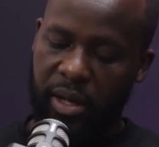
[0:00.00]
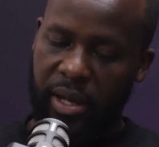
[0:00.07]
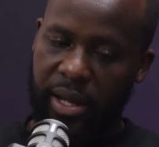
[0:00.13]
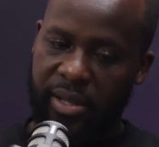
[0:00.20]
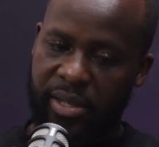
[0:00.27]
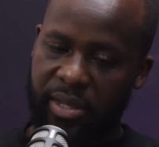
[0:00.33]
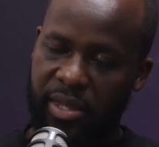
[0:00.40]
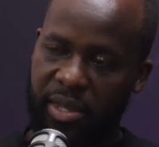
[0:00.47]

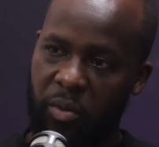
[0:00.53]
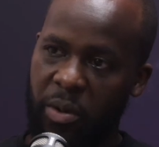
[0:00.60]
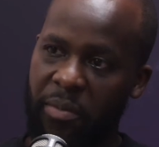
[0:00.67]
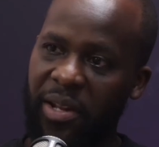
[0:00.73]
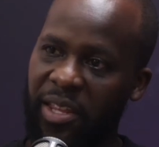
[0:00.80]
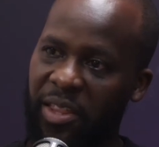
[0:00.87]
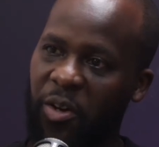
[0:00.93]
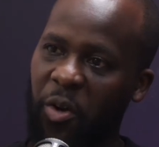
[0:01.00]
it's the
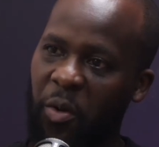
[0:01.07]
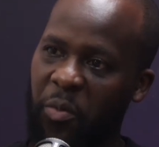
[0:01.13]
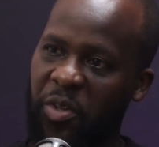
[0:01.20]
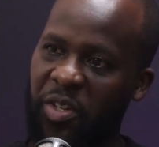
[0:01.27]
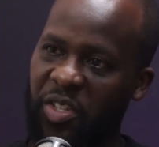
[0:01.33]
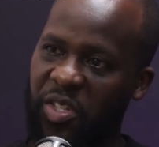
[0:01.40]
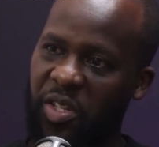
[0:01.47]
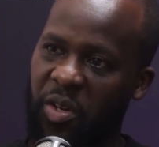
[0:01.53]
women in the
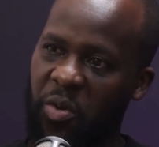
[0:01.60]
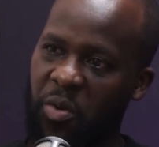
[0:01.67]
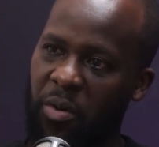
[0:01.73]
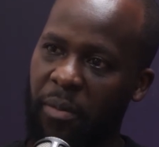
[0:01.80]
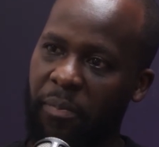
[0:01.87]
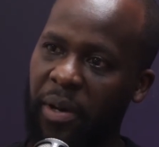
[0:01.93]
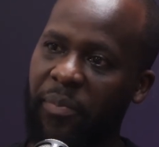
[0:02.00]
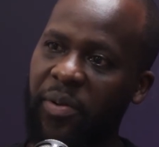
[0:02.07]
community who
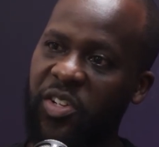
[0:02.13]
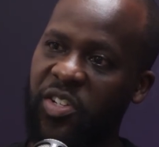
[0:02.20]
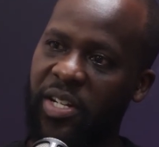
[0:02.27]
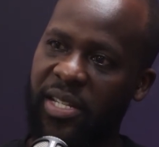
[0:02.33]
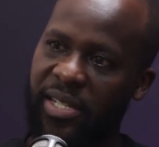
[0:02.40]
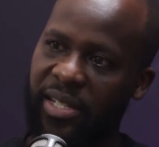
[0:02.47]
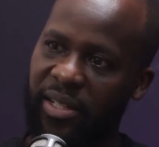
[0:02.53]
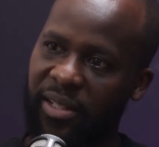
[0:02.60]
are
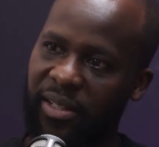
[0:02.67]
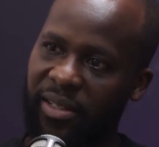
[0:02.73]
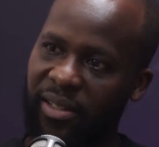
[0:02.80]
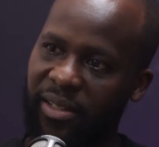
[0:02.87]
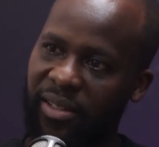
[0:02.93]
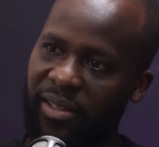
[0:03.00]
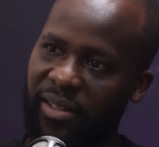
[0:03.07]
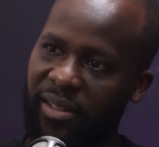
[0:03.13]
perpetrating
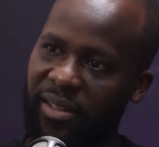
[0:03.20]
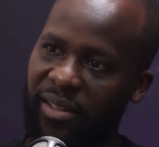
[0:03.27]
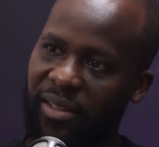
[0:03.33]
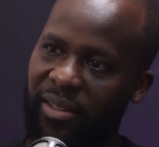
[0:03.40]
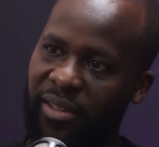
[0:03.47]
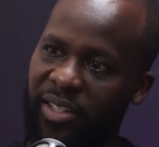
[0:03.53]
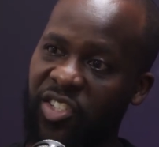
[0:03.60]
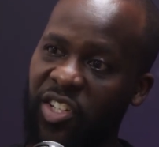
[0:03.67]

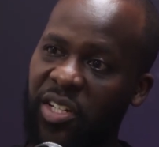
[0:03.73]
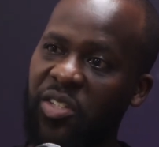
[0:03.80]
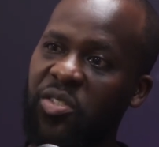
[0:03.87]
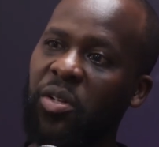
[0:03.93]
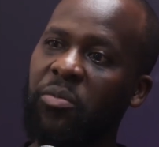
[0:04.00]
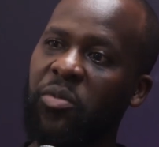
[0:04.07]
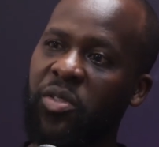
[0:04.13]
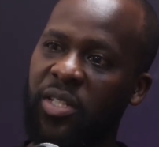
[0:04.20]
the
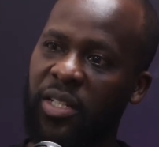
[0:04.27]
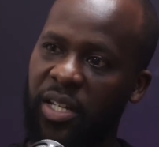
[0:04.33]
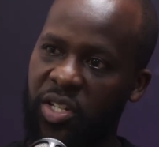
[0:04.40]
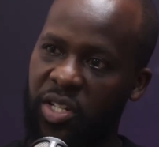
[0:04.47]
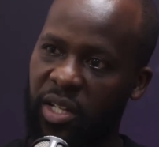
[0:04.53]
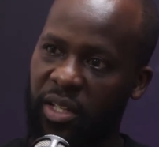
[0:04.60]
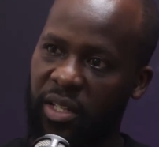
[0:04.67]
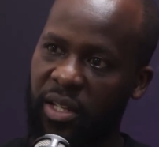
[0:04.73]
genital
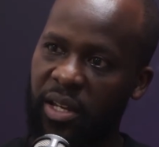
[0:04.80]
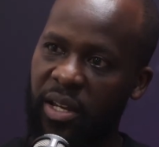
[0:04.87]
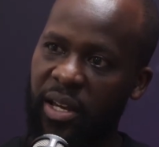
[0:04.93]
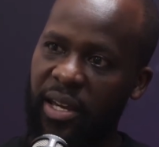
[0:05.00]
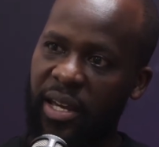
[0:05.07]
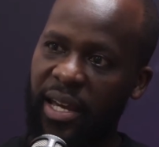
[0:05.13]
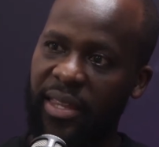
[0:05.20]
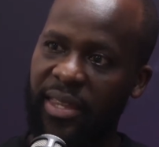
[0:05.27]
mutilation
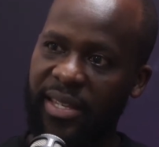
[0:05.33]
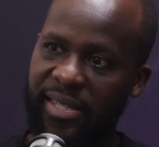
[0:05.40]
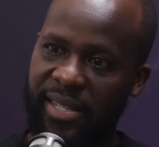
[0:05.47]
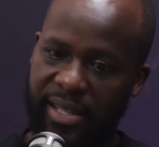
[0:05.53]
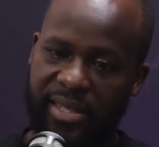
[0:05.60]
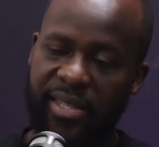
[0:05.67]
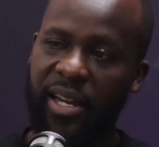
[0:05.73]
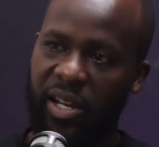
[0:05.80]
in the
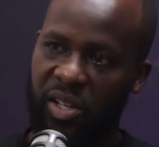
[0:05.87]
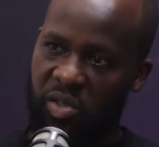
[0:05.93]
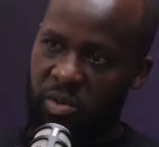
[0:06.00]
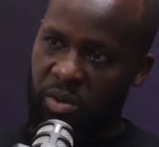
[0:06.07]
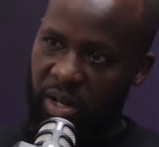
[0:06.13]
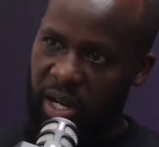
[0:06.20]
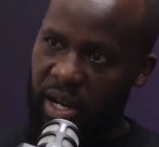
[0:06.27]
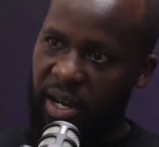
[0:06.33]
sense,
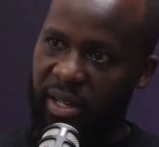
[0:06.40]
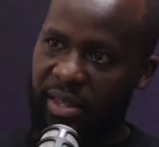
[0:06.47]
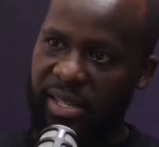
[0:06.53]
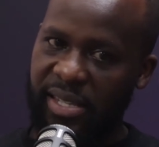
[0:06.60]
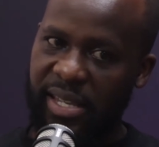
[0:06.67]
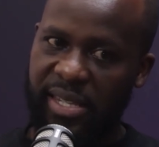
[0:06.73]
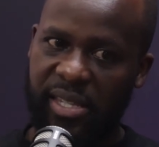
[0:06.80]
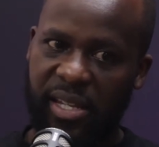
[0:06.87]
to occur, in the
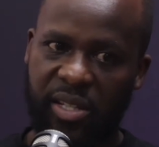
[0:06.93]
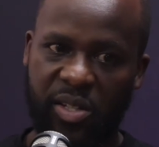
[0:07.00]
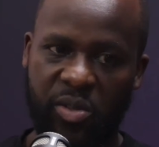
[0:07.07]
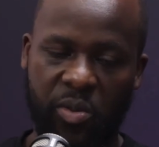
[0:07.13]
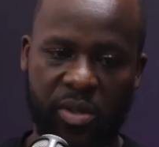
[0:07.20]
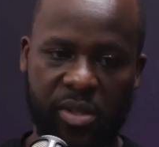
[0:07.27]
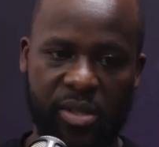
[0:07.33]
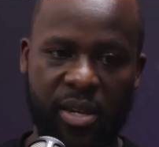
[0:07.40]
sense that it
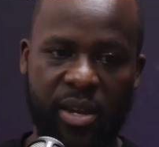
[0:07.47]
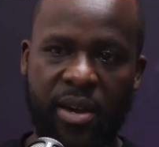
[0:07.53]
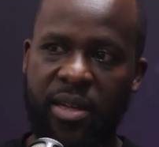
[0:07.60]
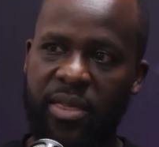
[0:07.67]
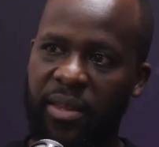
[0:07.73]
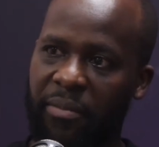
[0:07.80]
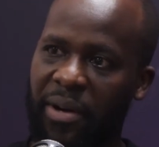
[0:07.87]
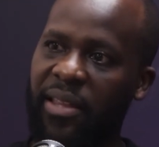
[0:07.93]
was
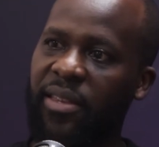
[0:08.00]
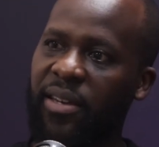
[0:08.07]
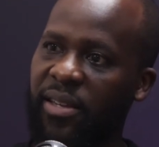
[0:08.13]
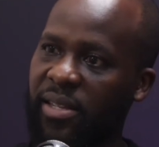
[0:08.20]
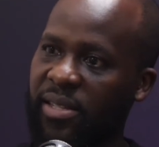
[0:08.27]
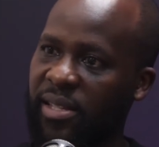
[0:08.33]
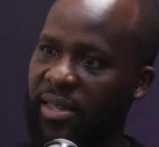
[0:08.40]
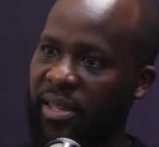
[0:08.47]
the
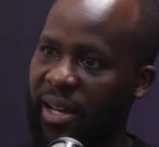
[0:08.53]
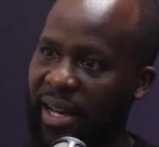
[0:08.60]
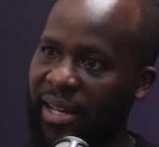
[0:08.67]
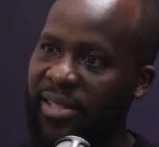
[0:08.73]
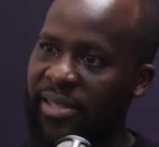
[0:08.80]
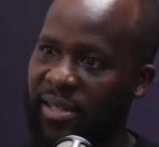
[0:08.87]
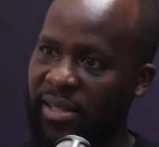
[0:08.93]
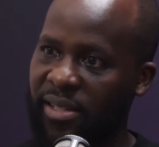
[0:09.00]
mothers and the
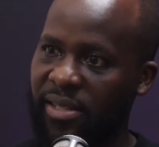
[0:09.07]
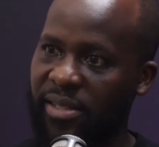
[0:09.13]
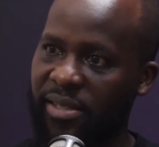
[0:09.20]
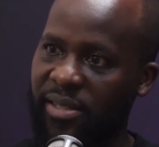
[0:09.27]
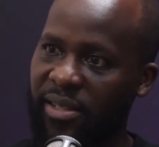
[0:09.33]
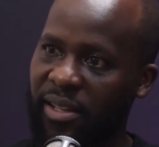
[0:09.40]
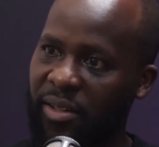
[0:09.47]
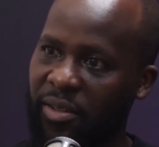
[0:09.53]

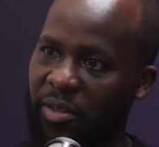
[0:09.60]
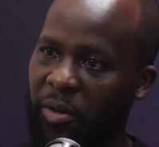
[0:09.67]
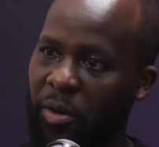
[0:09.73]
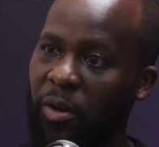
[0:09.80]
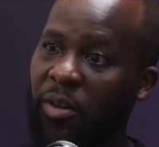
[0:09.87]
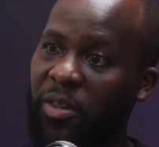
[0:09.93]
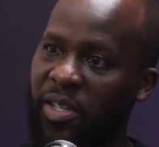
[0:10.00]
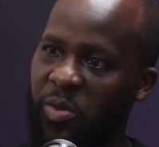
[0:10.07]
aunties and,
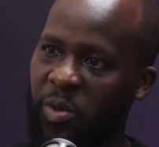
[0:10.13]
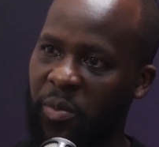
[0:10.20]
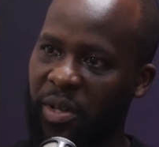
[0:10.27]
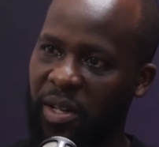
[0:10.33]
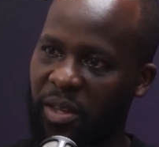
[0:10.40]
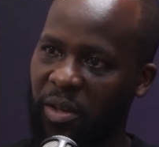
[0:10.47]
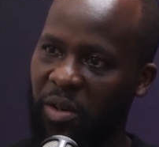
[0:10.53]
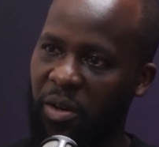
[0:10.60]
all these
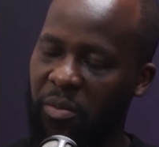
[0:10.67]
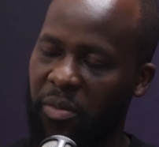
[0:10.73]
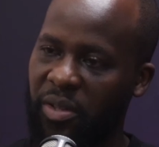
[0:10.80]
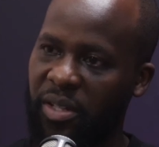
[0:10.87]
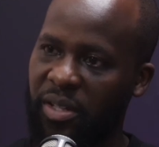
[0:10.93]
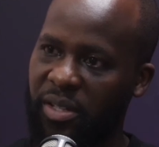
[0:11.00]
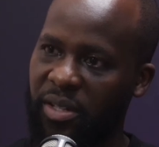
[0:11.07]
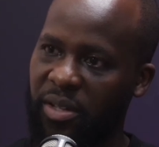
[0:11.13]
women in the
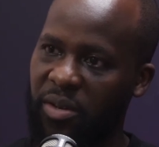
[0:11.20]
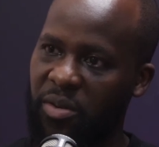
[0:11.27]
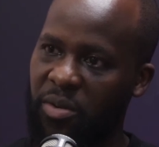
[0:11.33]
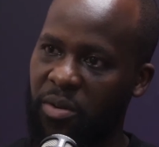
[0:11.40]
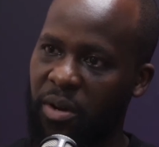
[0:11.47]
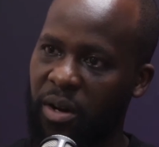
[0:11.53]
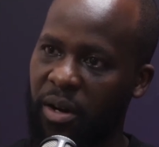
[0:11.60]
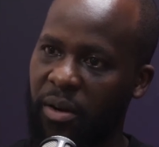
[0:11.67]
community
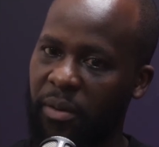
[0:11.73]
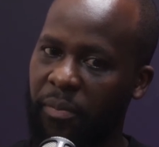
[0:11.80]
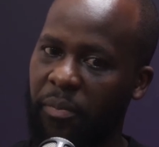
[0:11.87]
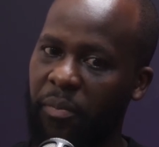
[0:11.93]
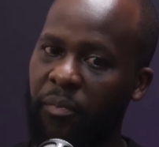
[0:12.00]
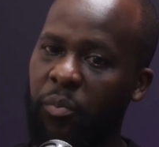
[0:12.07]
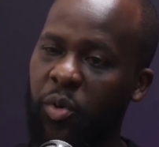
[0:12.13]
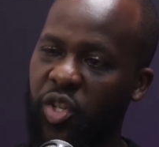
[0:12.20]
who are
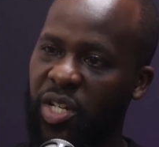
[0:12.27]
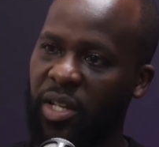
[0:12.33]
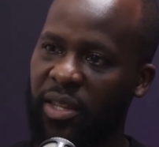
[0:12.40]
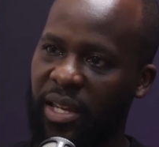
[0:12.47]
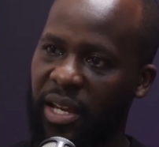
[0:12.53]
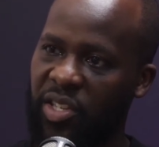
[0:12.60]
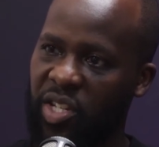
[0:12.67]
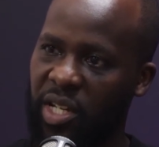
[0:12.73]
pushing
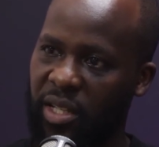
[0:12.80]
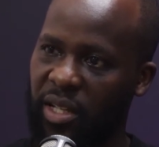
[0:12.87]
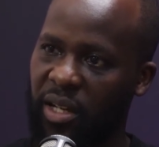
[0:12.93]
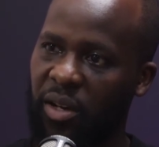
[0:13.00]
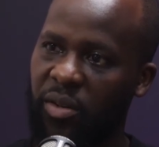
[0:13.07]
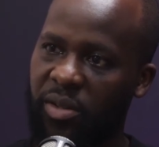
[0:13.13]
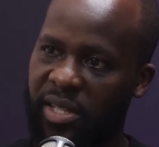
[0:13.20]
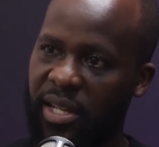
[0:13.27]
the
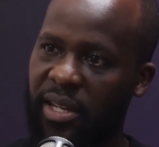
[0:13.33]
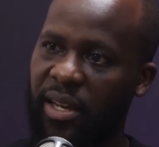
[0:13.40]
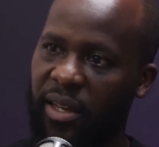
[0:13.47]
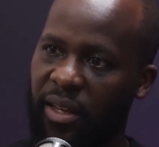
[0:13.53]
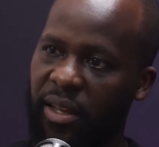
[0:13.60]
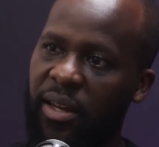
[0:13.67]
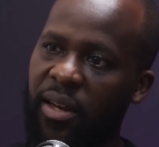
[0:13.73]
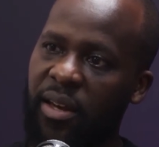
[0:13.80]
agenda or
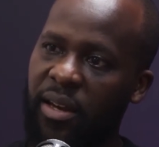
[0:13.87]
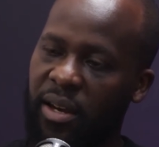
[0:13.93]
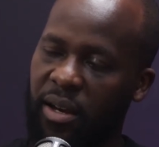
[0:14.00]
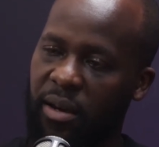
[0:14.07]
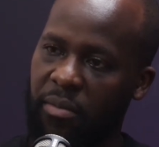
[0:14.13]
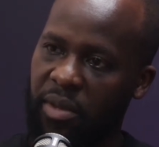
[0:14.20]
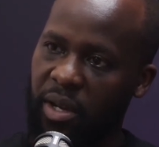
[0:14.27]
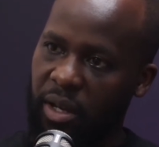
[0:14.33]
taking
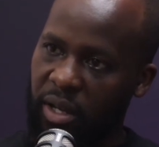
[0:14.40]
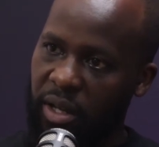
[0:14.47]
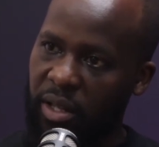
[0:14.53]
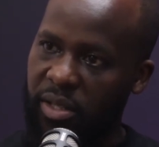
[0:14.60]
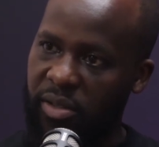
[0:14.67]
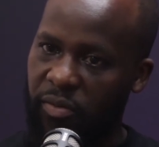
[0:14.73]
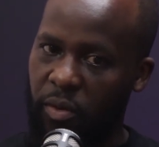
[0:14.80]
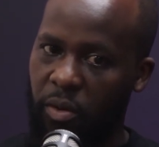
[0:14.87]
their
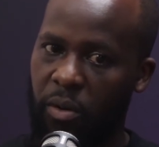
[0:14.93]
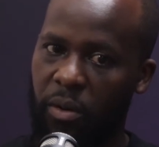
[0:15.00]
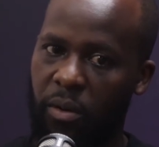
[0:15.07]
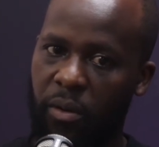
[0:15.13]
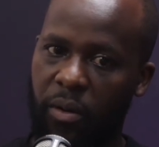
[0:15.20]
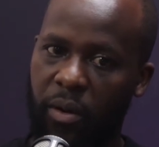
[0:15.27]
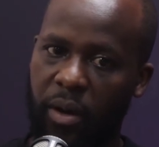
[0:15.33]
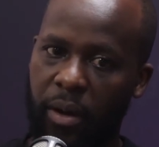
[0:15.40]
girls for